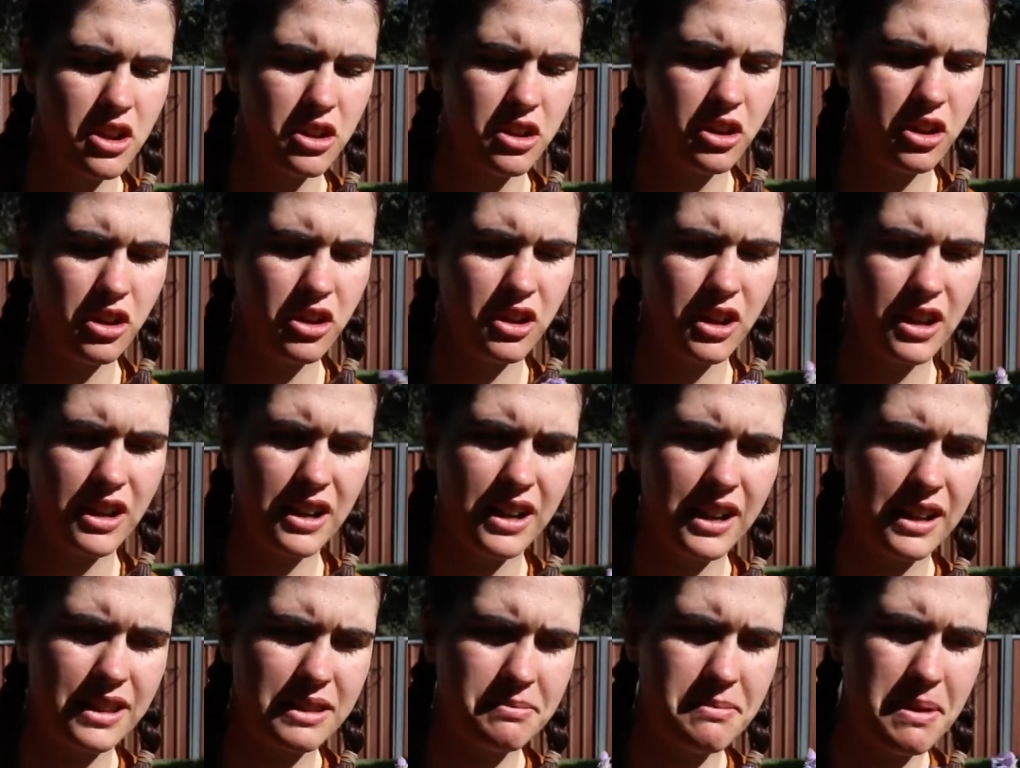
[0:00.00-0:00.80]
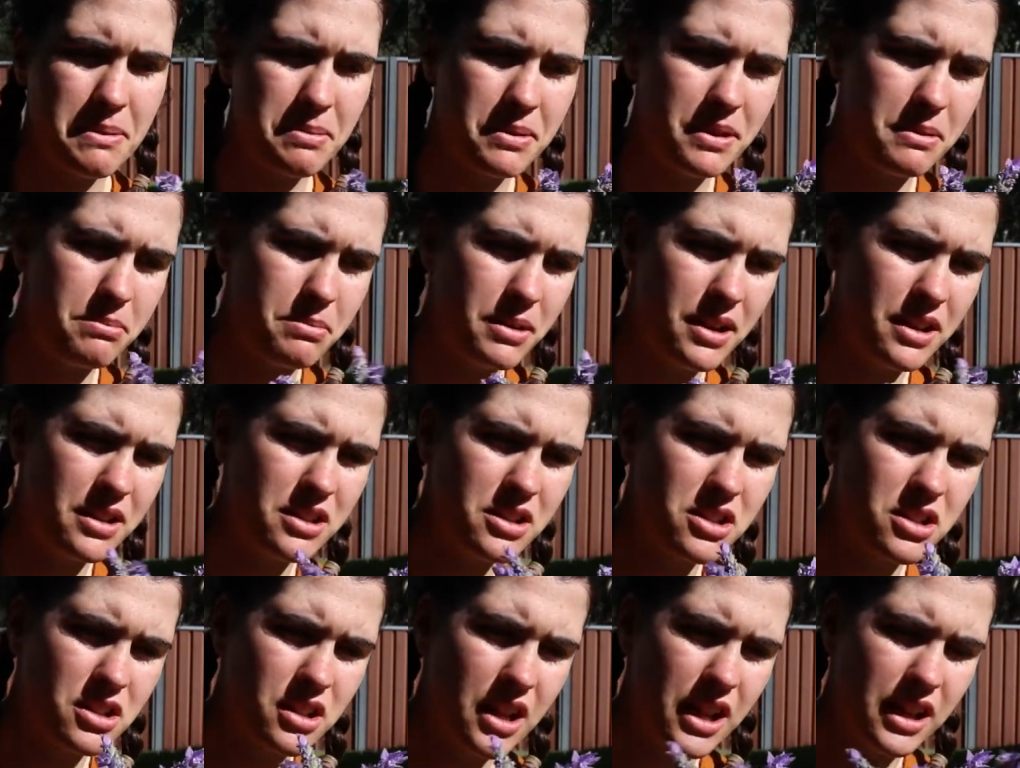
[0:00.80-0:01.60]
you're going to collect them up in a
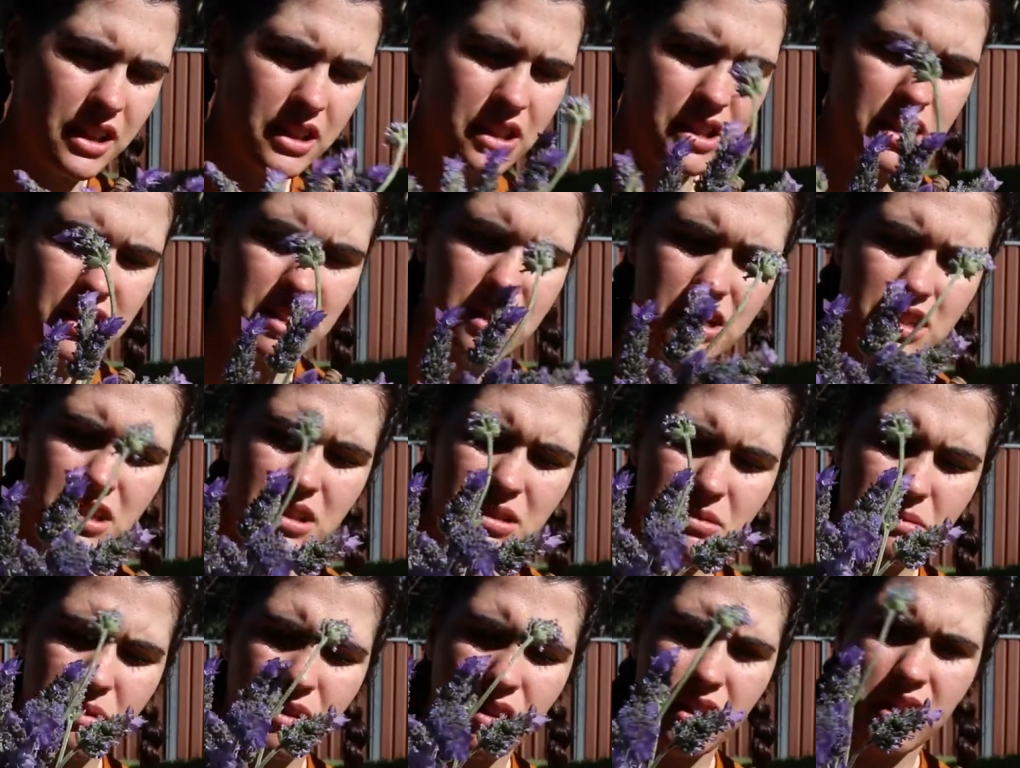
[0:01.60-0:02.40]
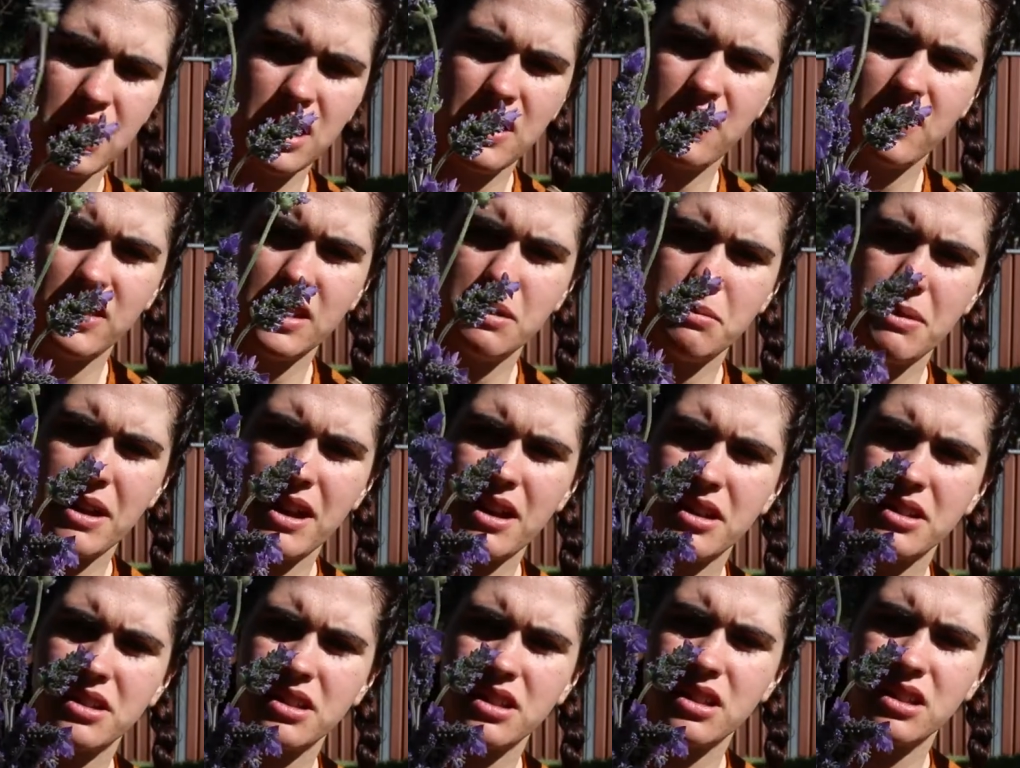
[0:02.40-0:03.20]
bunch like this. Probably even them
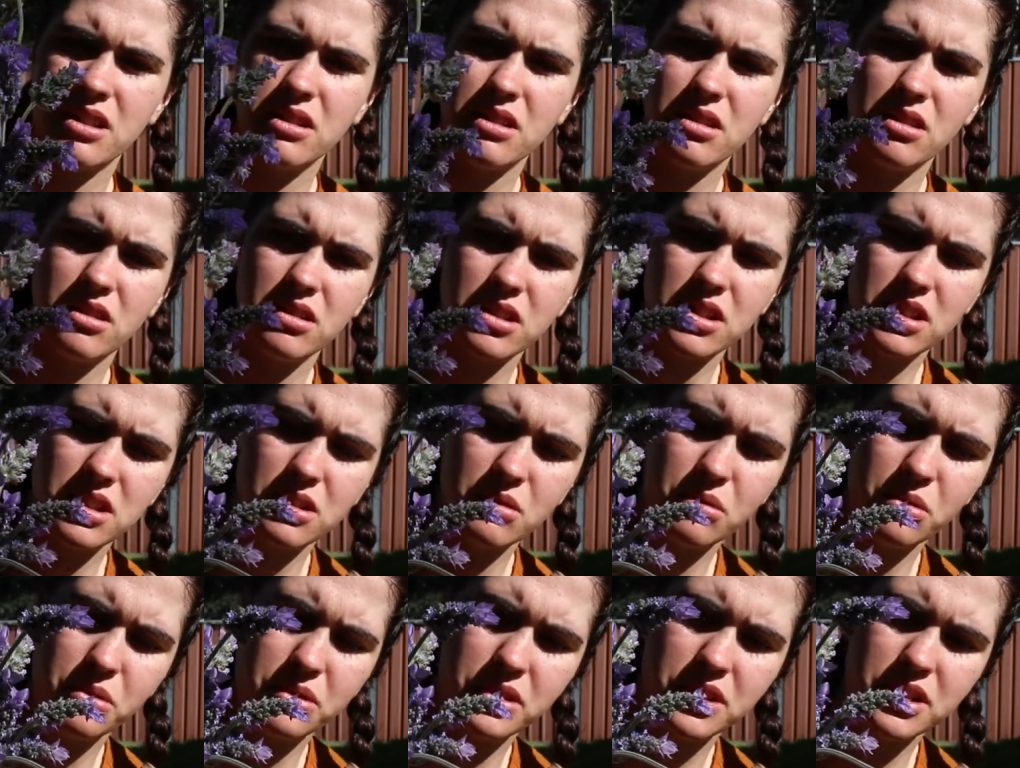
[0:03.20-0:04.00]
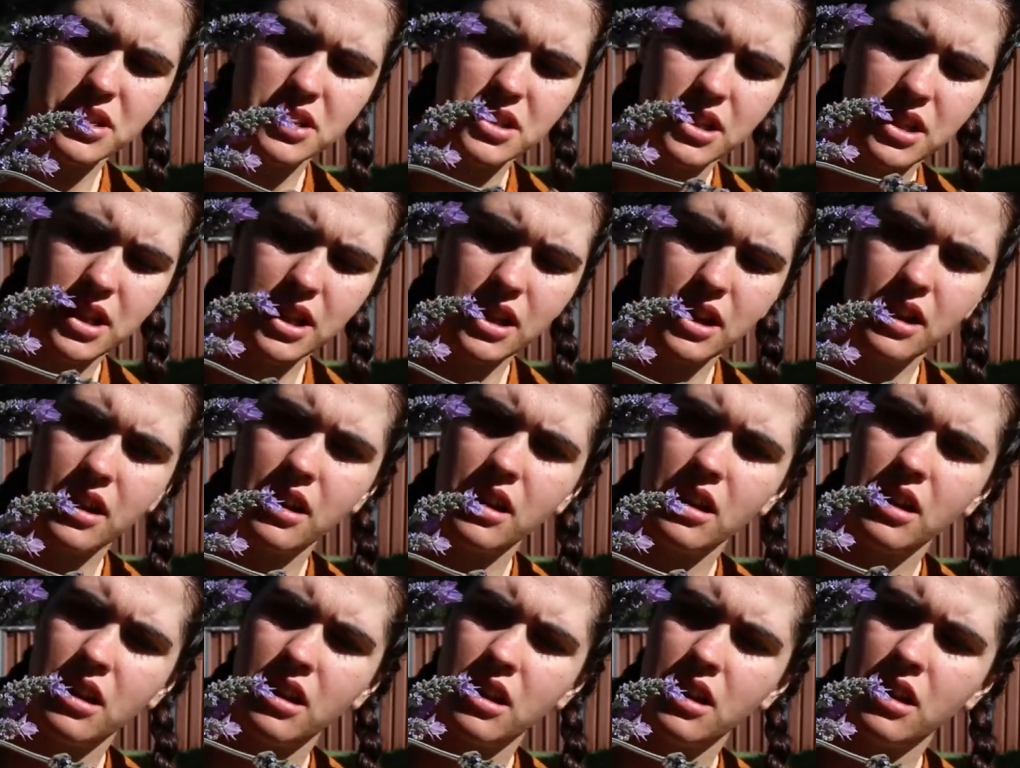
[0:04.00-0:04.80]
out so they're not all sticking
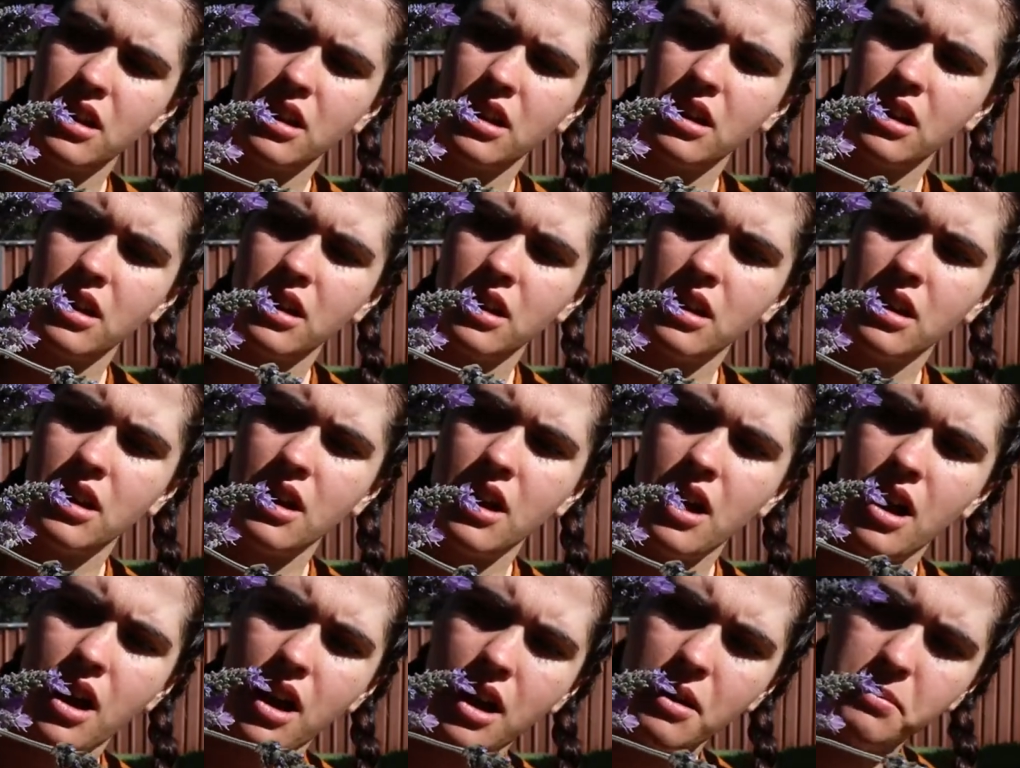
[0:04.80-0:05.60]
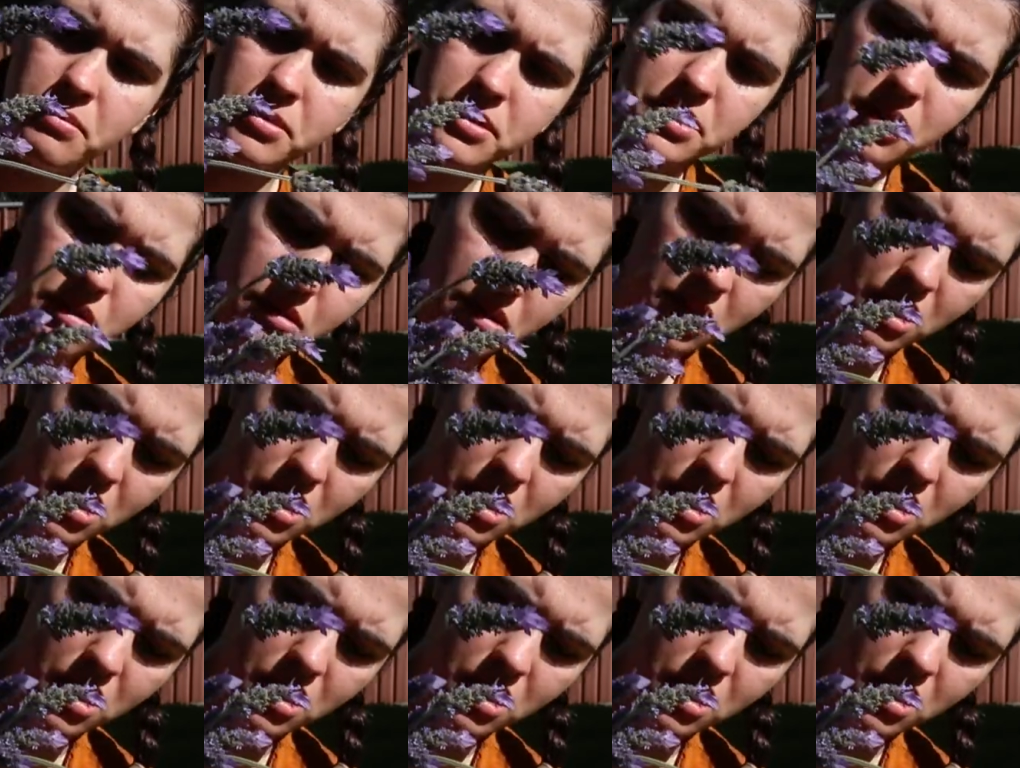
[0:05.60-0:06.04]
up so